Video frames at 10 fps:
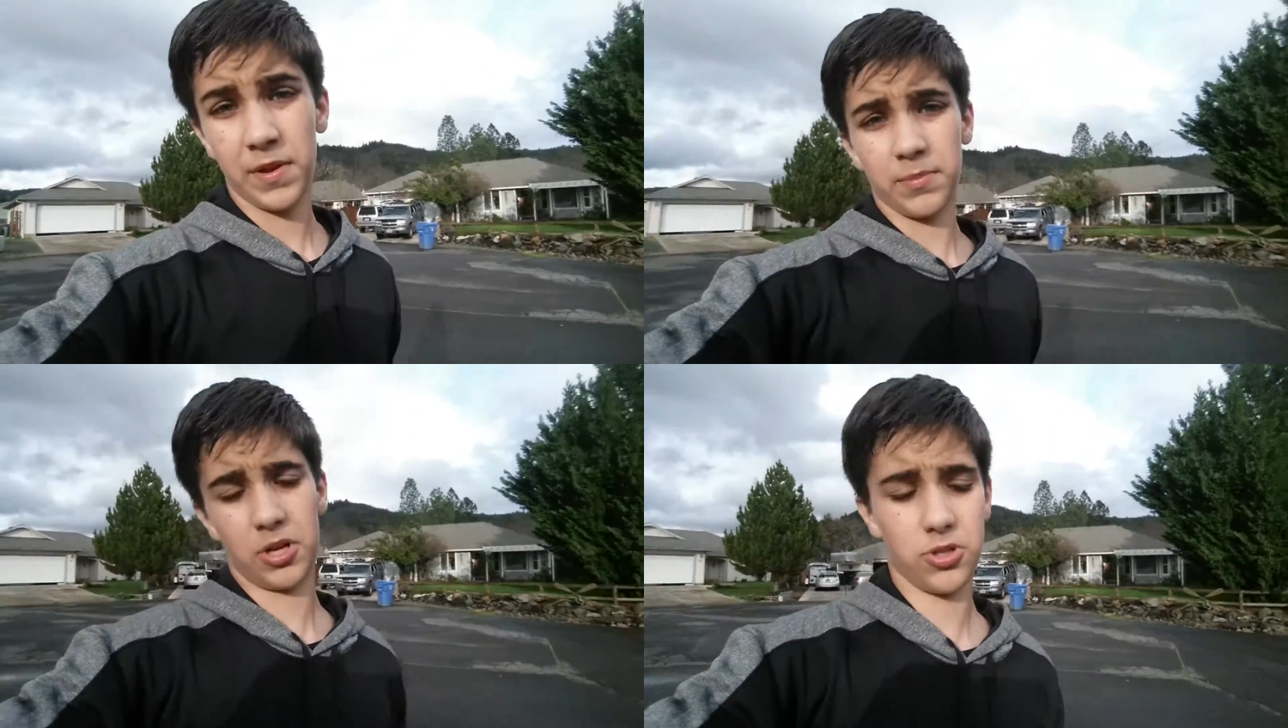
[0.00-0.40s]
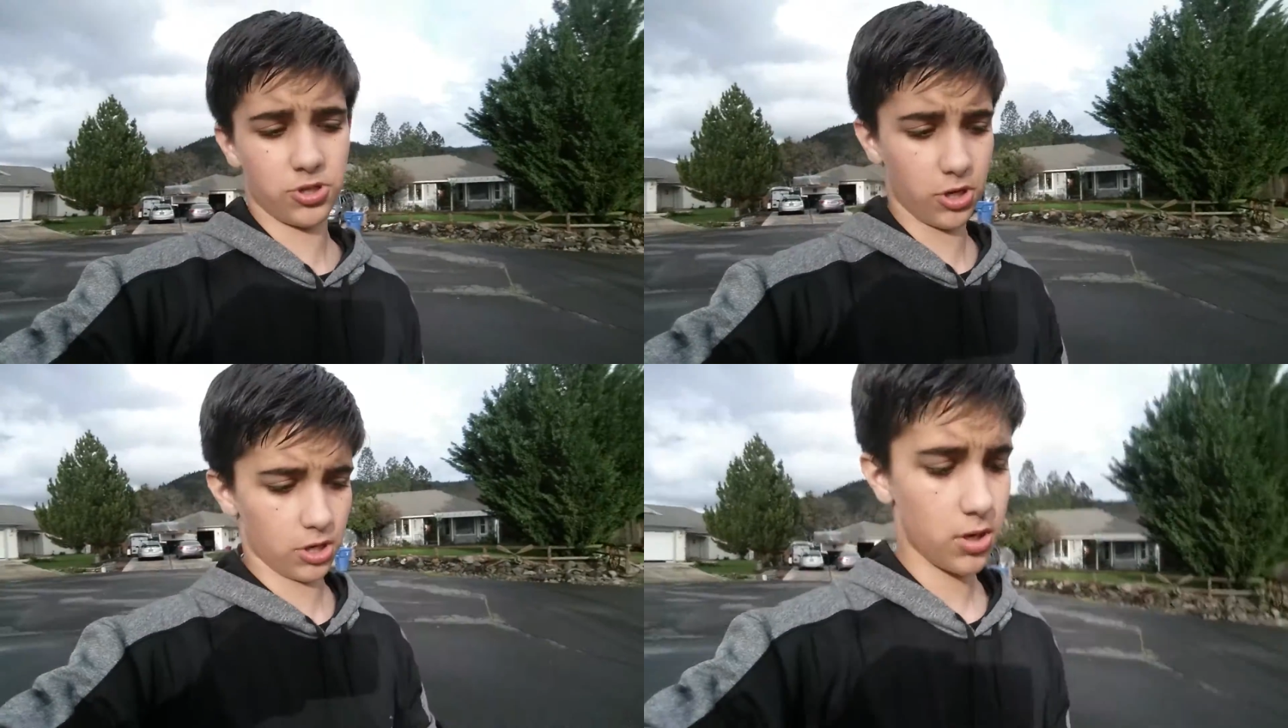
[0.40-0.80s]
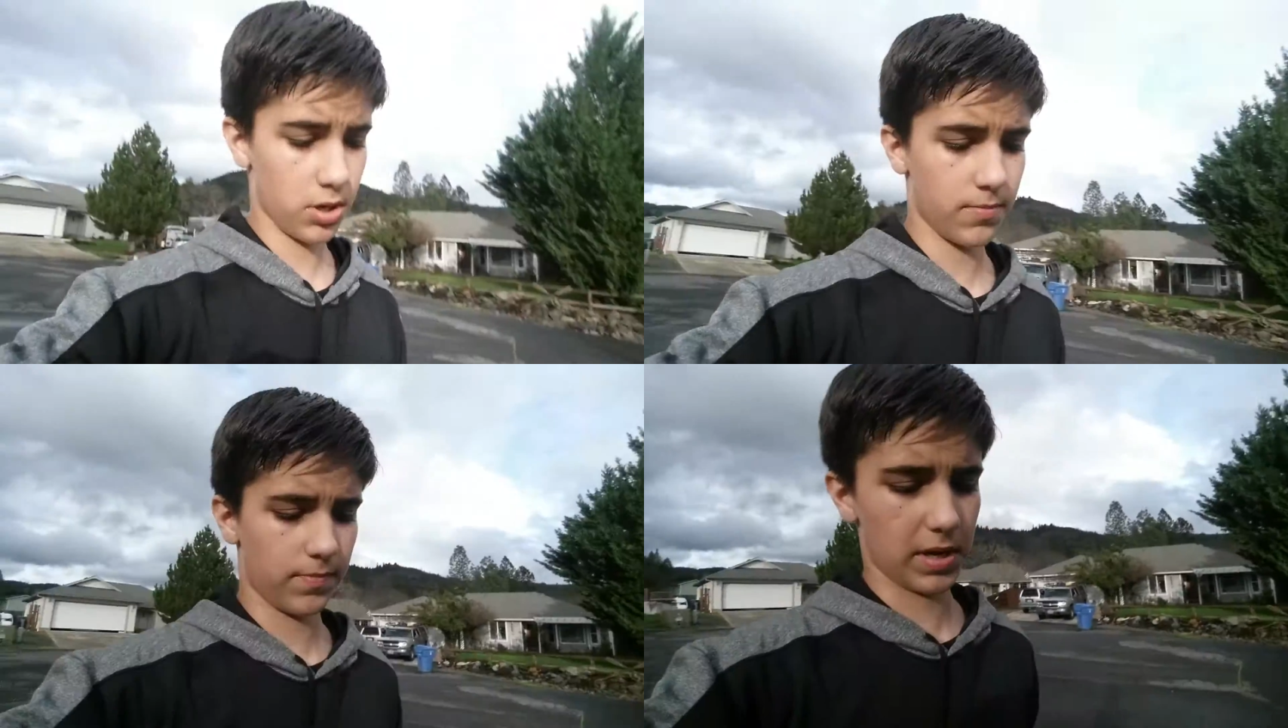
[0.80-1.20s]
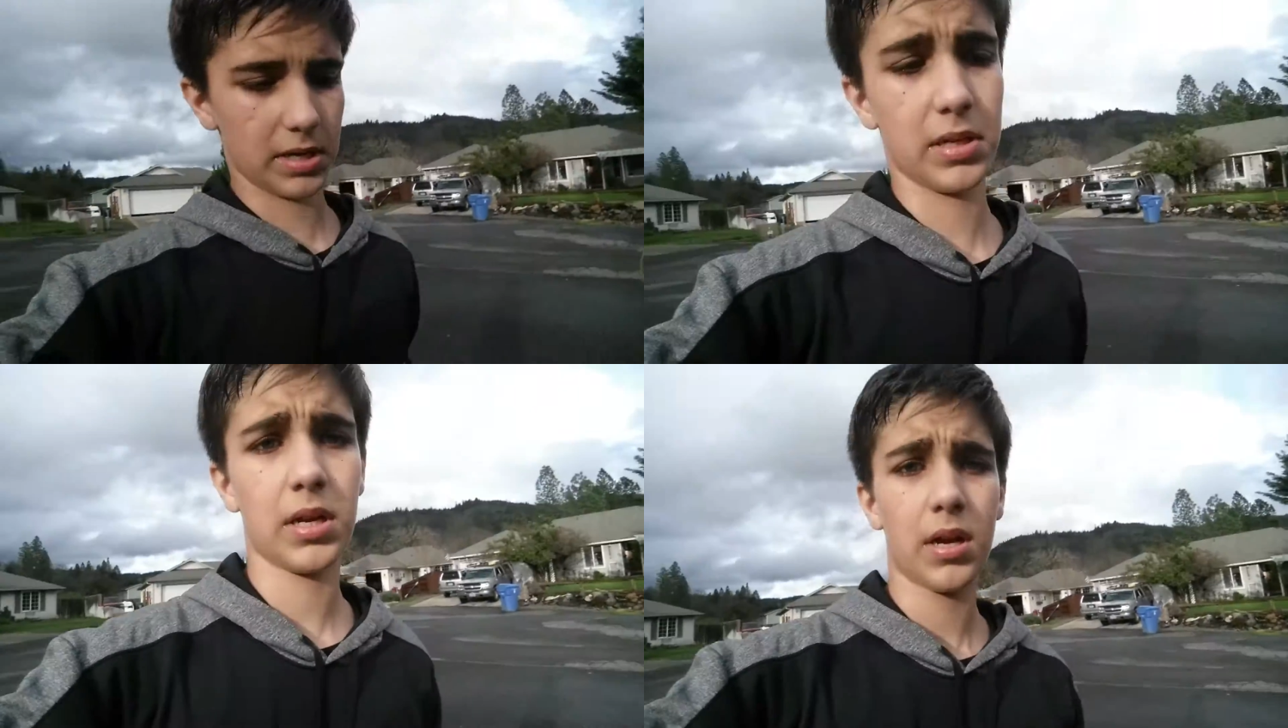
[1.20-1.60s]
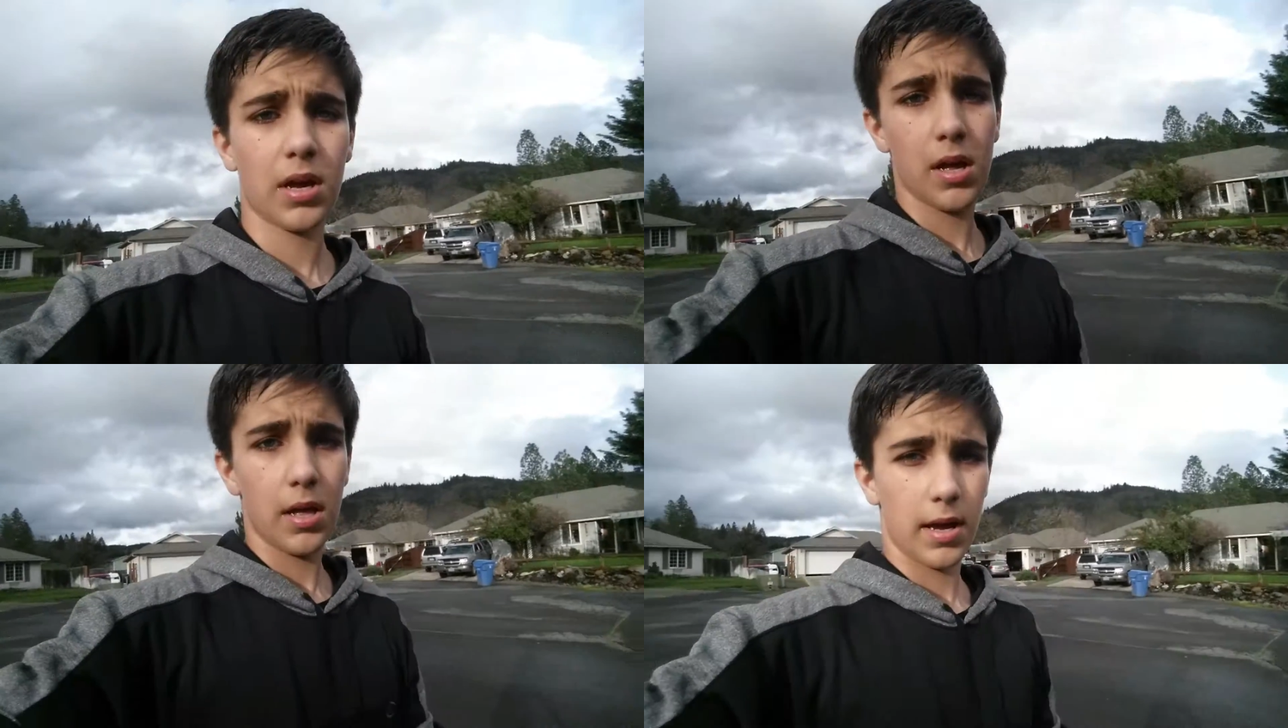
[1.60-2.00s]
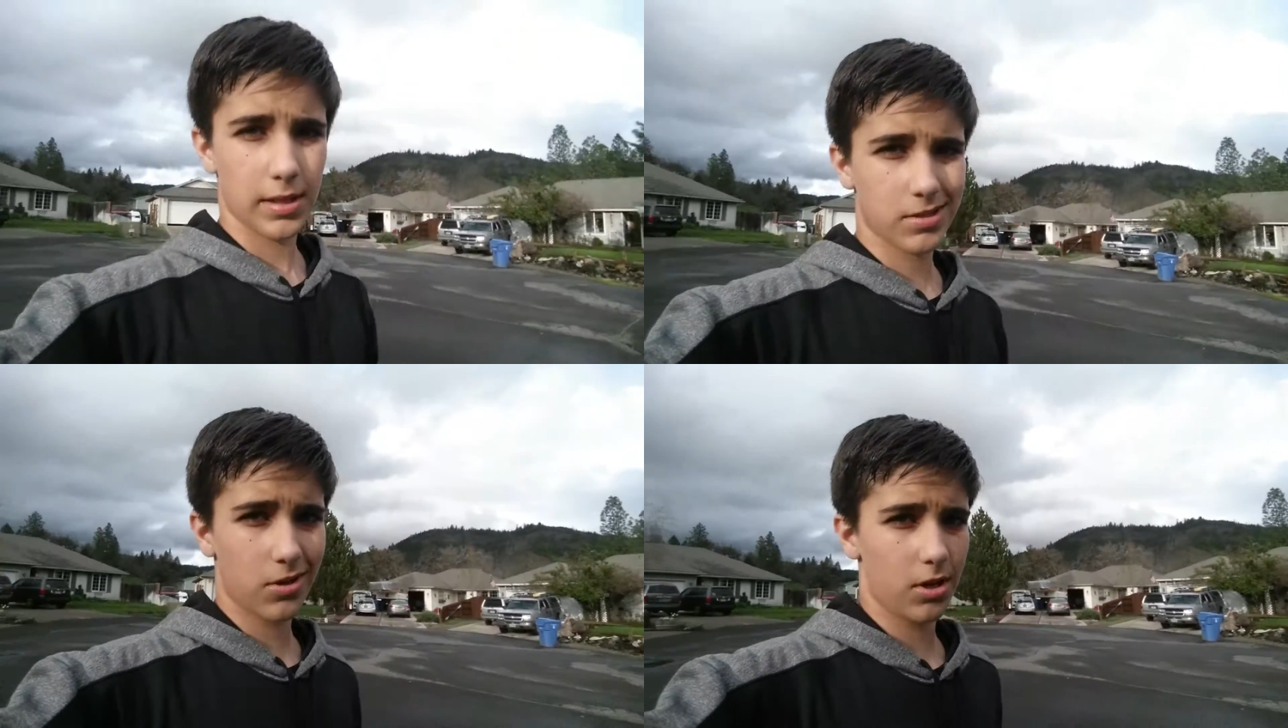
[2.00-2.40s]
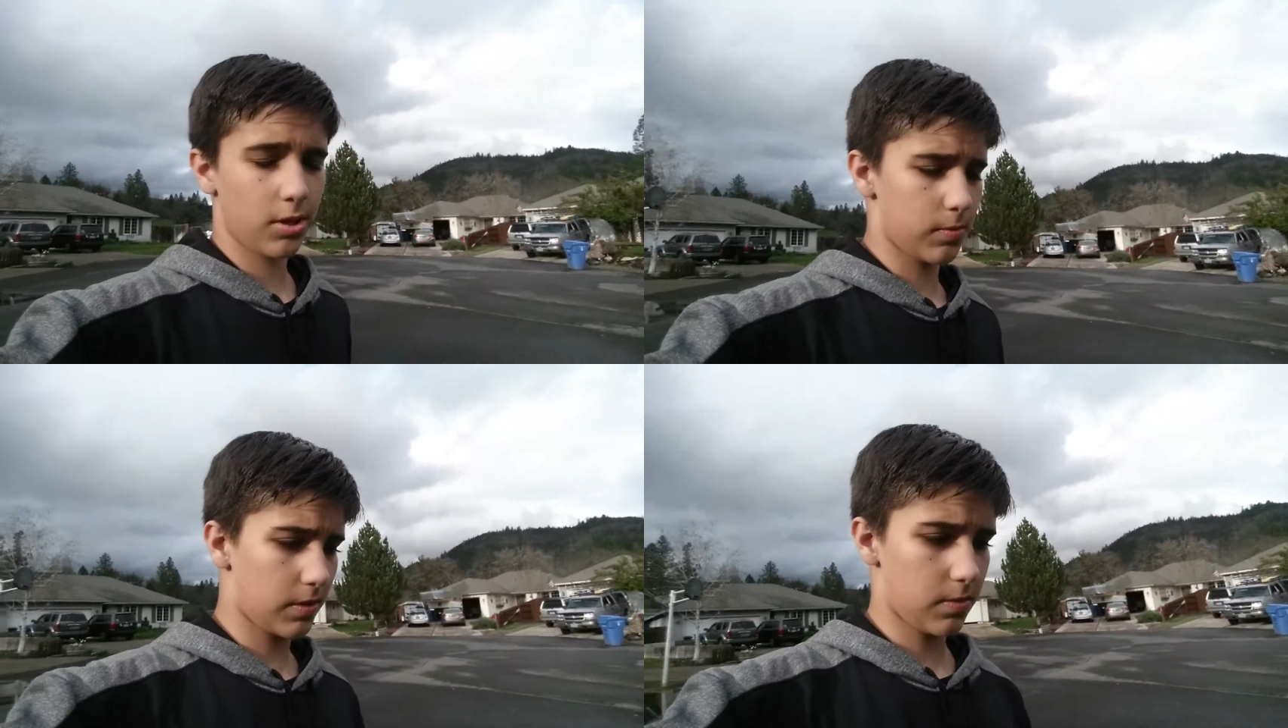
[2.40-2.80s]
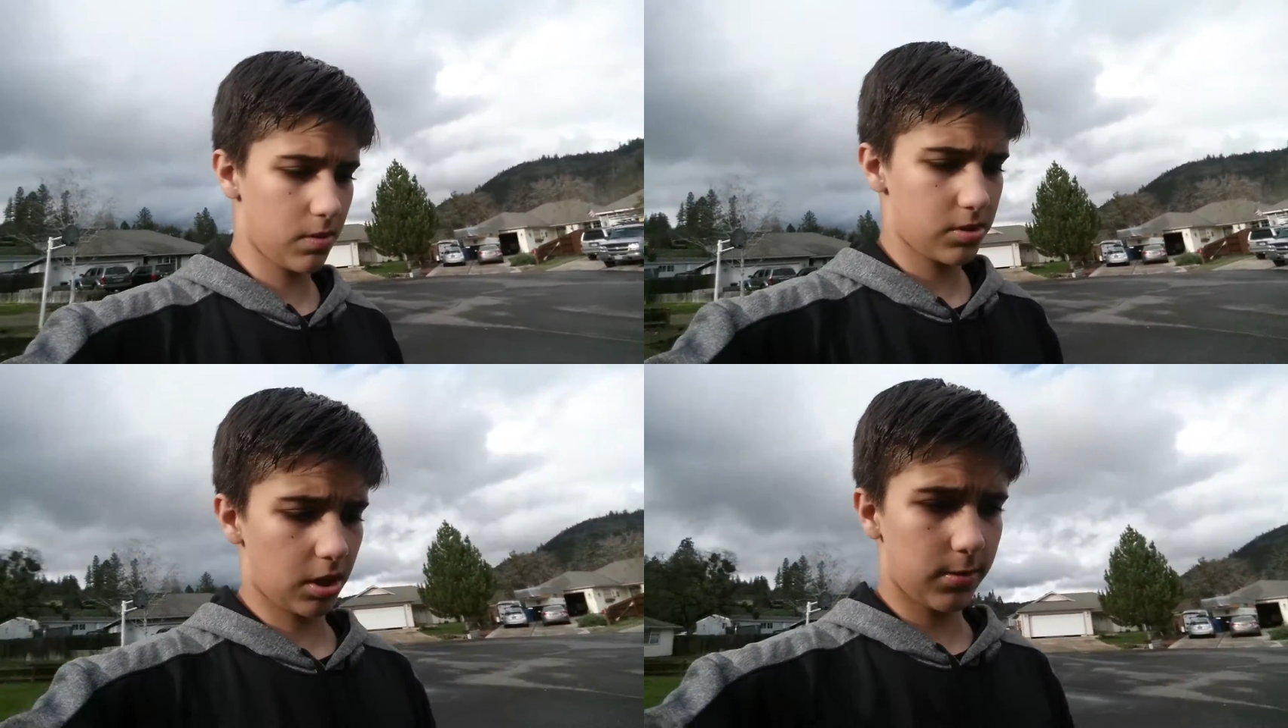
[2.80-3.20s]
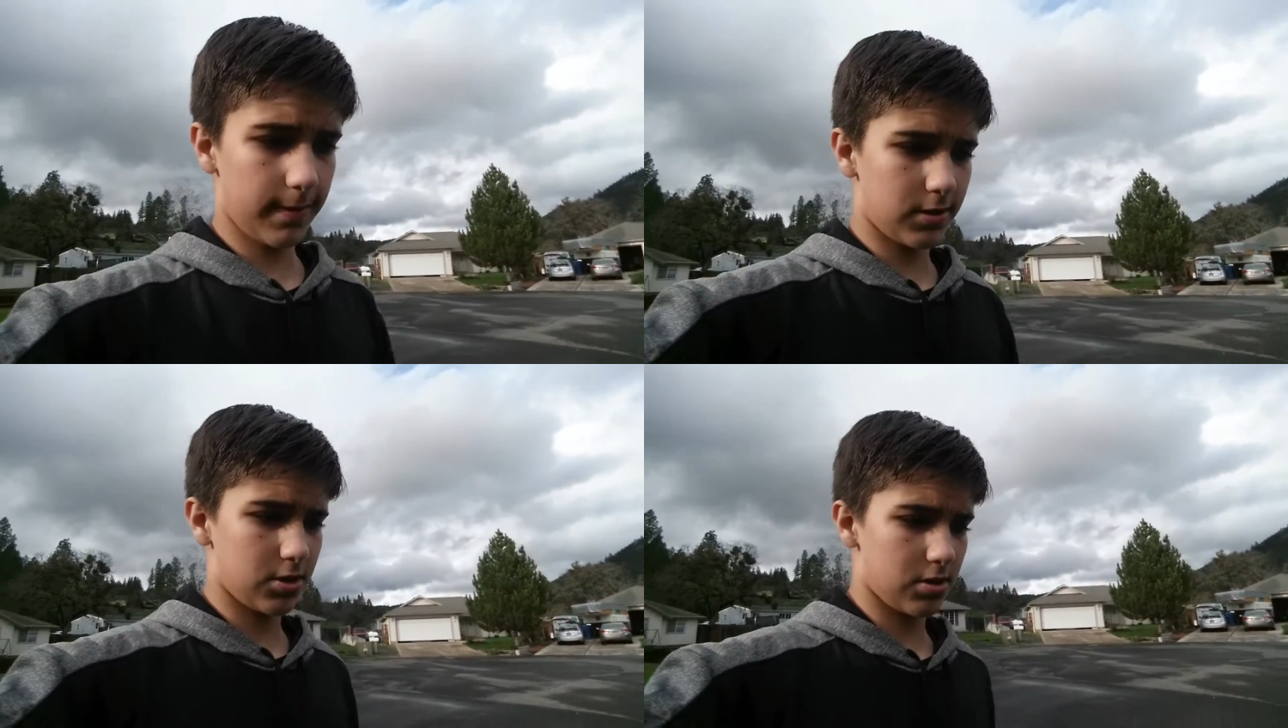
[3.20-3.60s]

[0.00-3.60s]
I'm not sure, but that's all I really want to talk about.